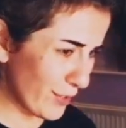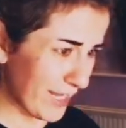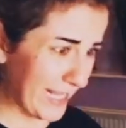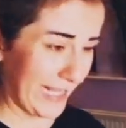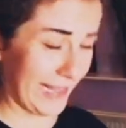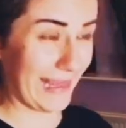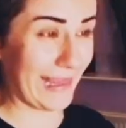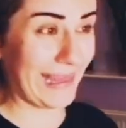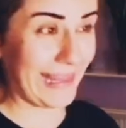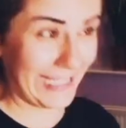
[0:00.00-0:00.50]

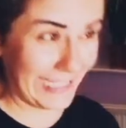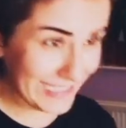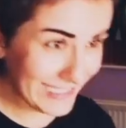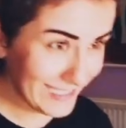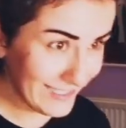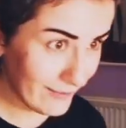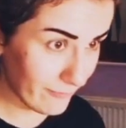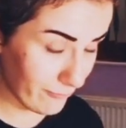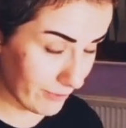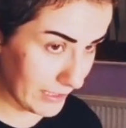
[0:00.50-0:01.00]
Like,
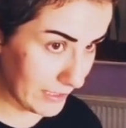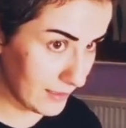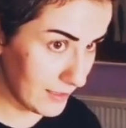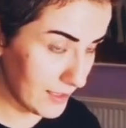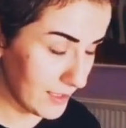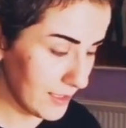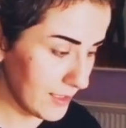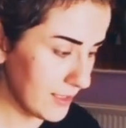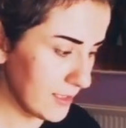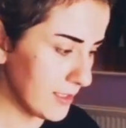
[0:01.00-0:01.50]
this,
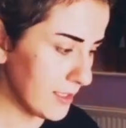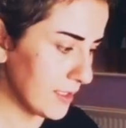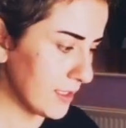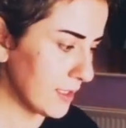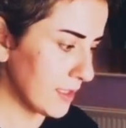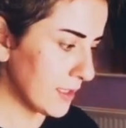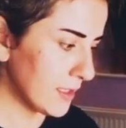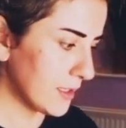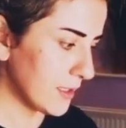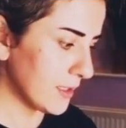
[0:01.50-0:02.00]
really?
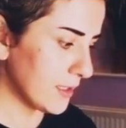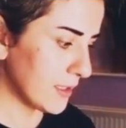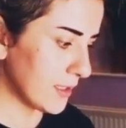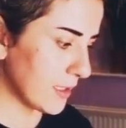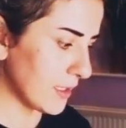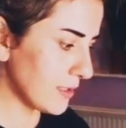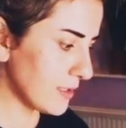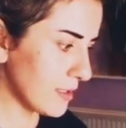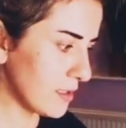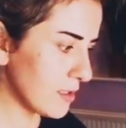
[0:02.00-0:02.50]

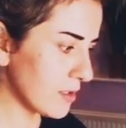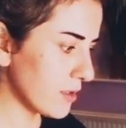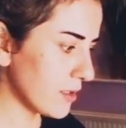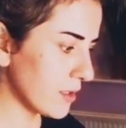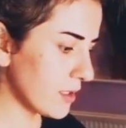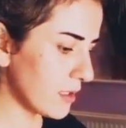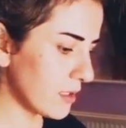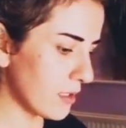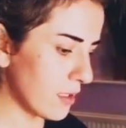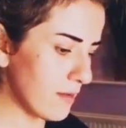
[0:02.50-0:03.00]
That's not
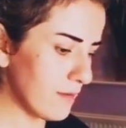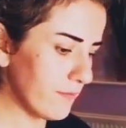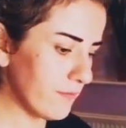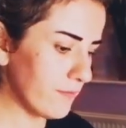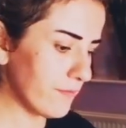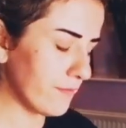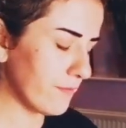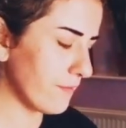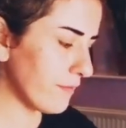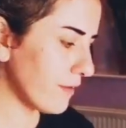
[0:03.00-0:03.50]
good
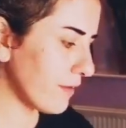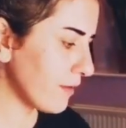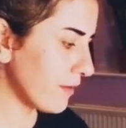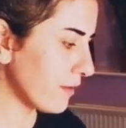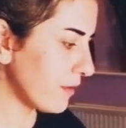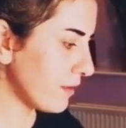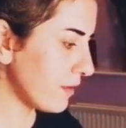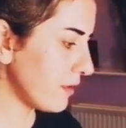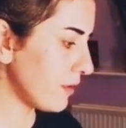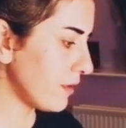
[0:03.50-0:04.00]

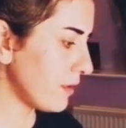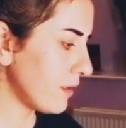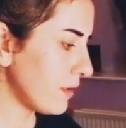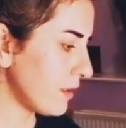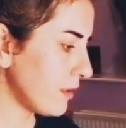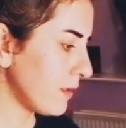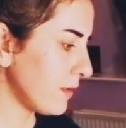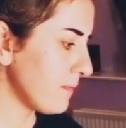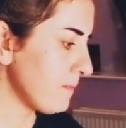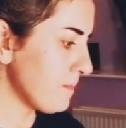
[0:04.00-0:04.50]
enough.
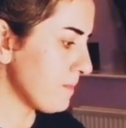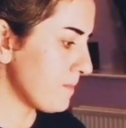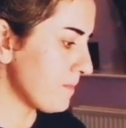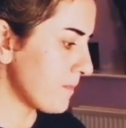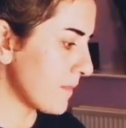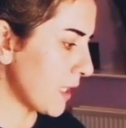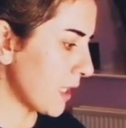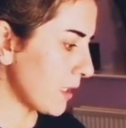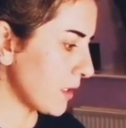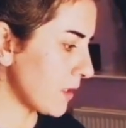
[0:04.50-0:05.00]

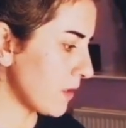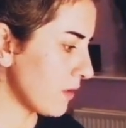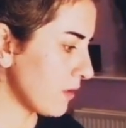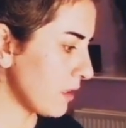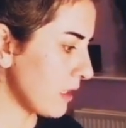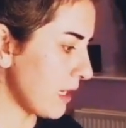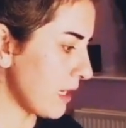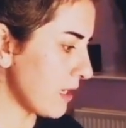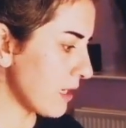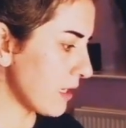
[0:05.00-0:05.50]
And
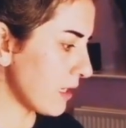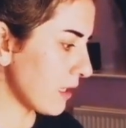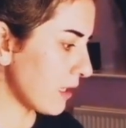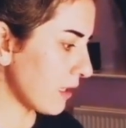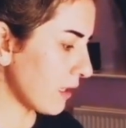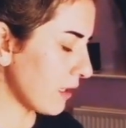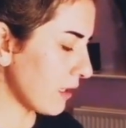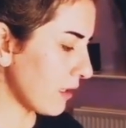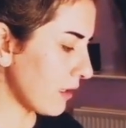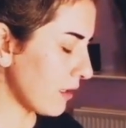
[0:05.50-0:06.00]
you're like,
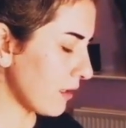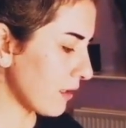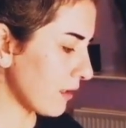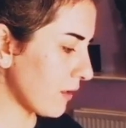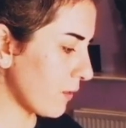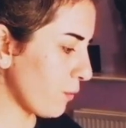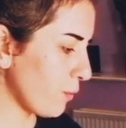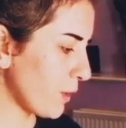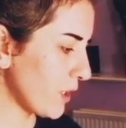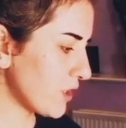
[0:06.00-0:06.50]

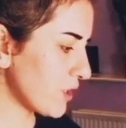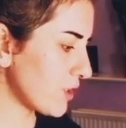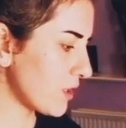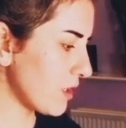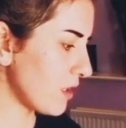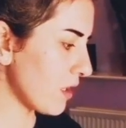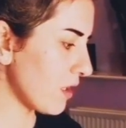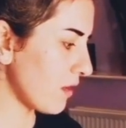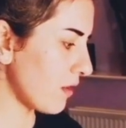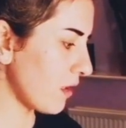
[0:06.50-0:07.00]

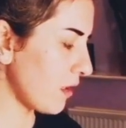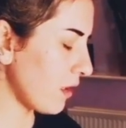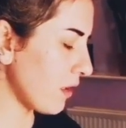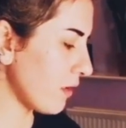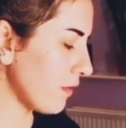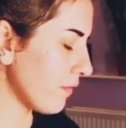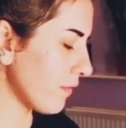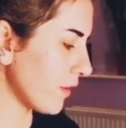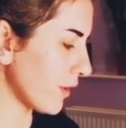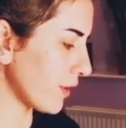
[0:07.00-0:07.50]
questioning the
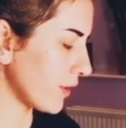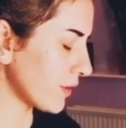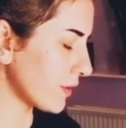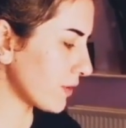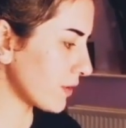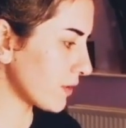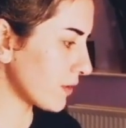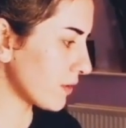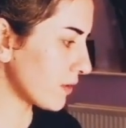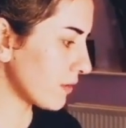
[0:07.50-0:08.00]

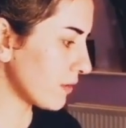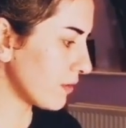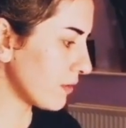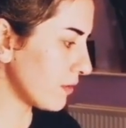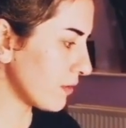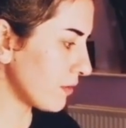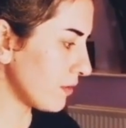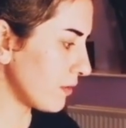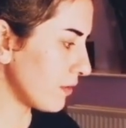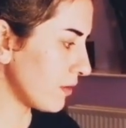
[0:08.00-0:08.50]
universe.
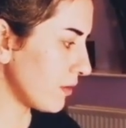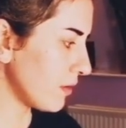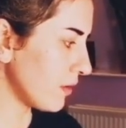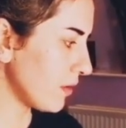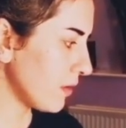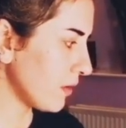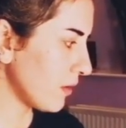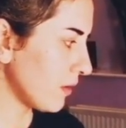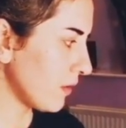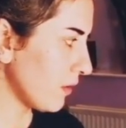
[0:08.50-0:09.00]

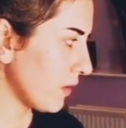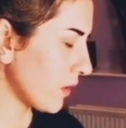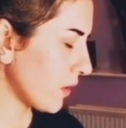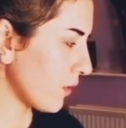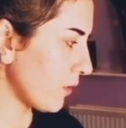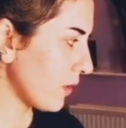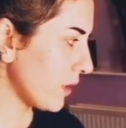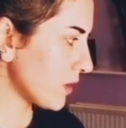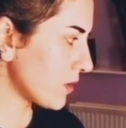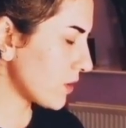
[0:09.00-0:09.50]

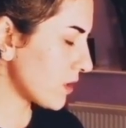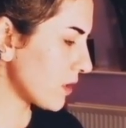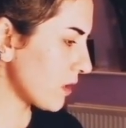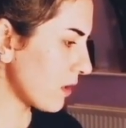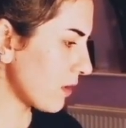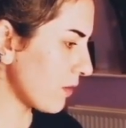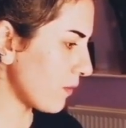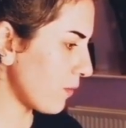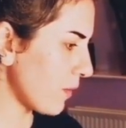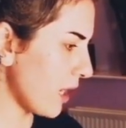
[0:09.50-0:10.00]
We're
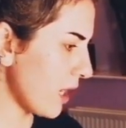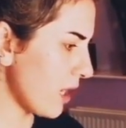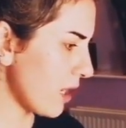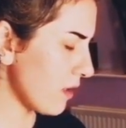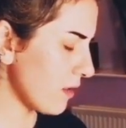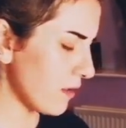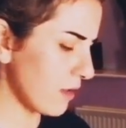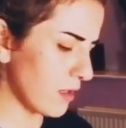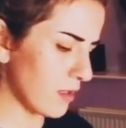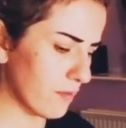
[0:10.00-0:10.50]
questioning the
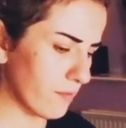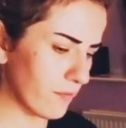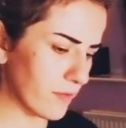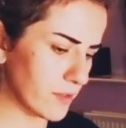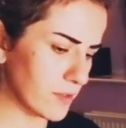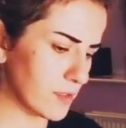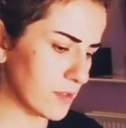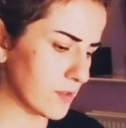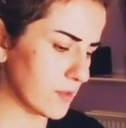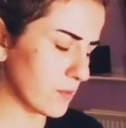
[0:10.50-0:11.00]
way the
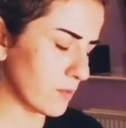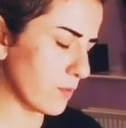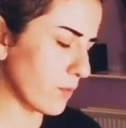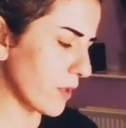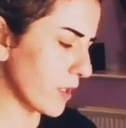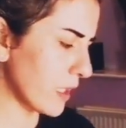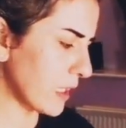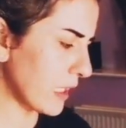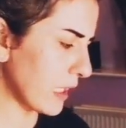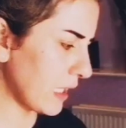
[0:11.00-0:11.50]
universe is
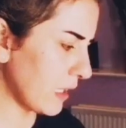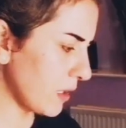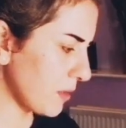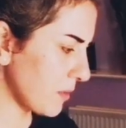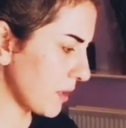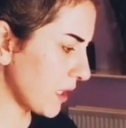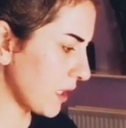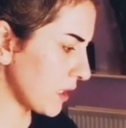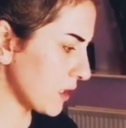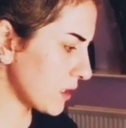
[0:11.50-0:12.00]

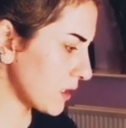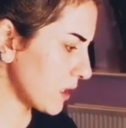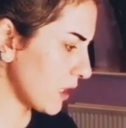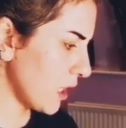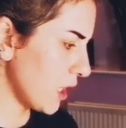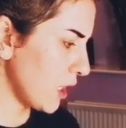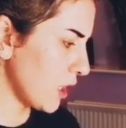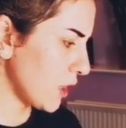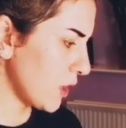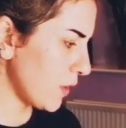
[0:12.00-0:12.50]
working,
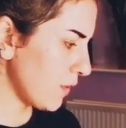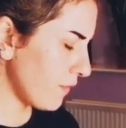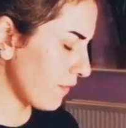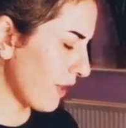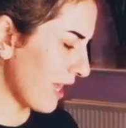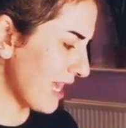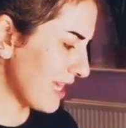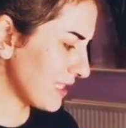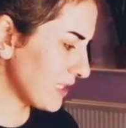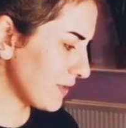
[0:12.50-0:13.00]
because
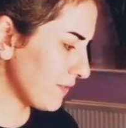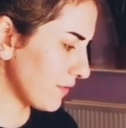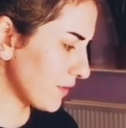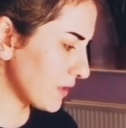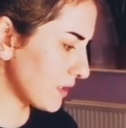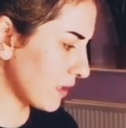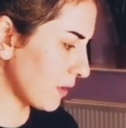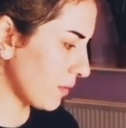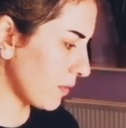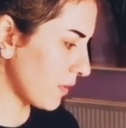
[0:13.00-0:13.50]
you've asked
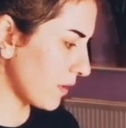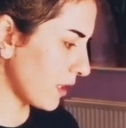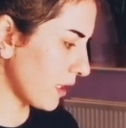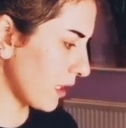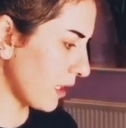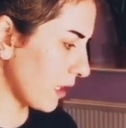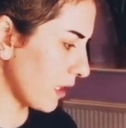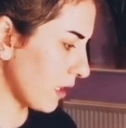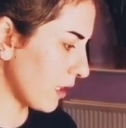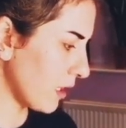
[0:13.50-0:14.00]
for
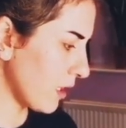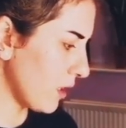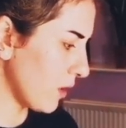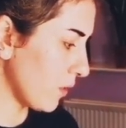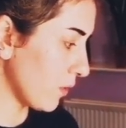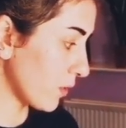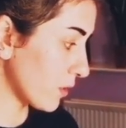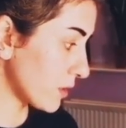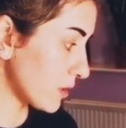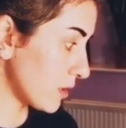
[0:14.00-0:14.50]
something
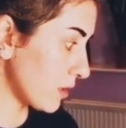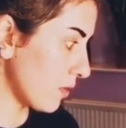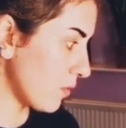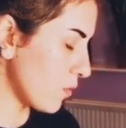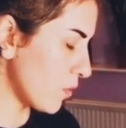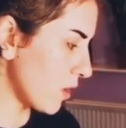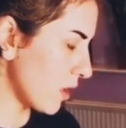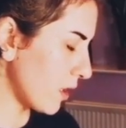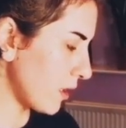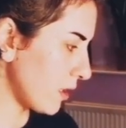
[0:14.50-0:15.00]
or
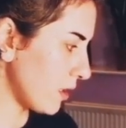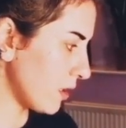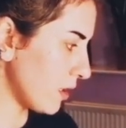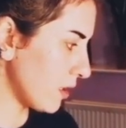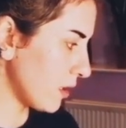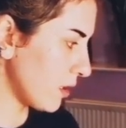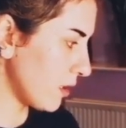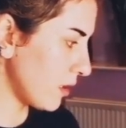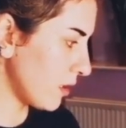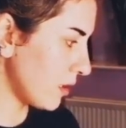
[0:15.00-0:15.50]
someone,
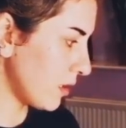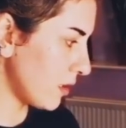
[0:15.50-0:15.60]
